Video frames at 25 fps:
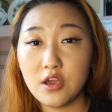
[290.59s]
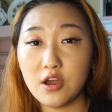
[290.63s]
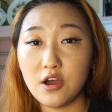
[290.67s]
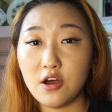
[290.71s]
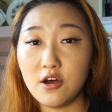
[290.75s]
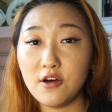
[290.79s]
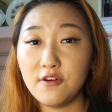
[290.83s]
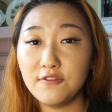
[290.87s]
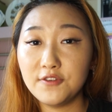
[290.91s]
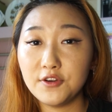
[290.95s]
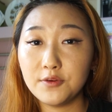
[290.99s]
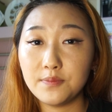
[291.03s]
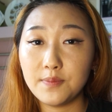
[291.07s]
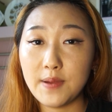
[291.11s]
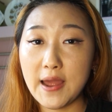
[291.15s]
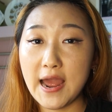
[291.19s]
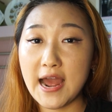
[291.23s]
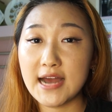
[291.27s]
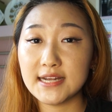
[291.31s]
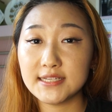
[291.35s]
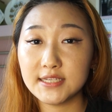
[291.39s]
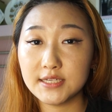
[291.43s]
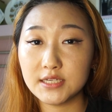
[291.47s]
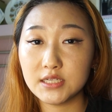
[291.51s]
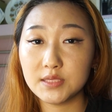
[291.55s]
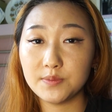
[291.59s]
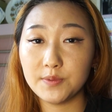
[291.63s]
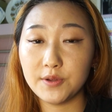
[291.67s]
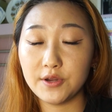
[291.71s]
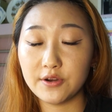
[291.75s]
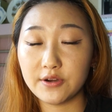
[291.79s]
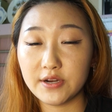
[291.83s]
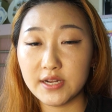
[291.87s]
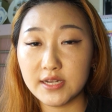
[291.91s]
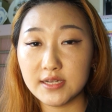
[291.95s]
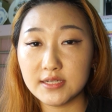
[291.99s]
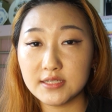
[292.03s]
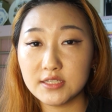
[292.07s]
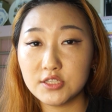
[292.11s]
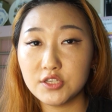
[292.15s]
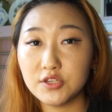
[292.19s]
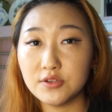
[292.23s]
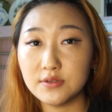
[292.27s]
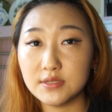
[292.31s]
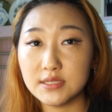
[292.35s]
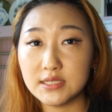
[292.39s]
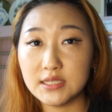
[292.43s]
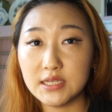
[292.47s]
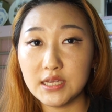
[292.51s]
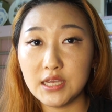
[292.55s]
of your past experience
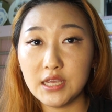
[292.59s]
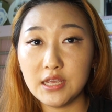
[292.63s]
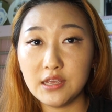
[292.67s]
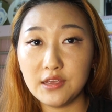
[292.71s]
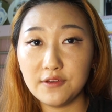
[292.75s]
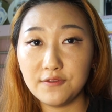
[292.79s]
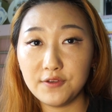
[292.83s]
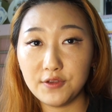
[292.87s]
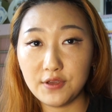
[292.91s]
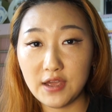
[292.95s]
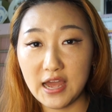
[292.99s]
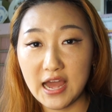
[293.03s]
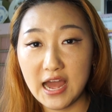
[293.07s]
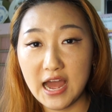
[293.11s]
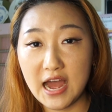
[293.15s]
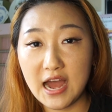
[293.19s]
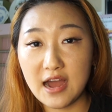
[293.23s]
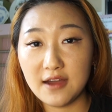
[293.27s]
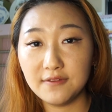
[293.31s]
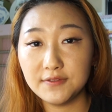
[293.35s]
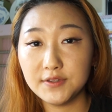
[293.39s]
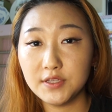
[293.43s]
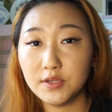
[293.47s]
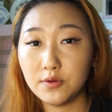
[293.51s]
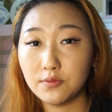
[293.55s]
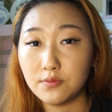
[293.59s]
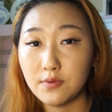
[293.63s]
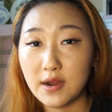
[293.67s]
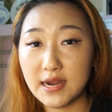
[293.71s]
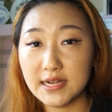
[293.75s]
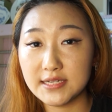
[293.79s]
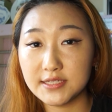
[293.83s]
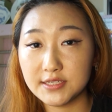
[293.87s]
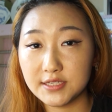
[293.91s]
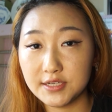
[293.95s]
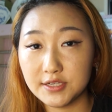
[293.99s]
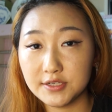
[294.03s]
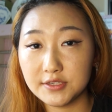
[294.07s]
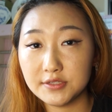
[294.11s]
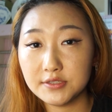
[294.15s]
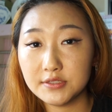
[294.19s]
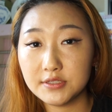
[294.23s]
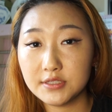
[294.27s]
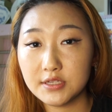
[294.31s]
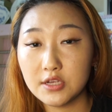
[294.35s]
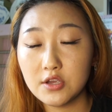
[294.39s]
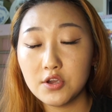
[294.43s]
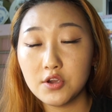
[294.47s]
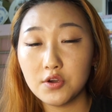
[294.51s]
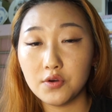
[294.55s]
to see if you have the right skills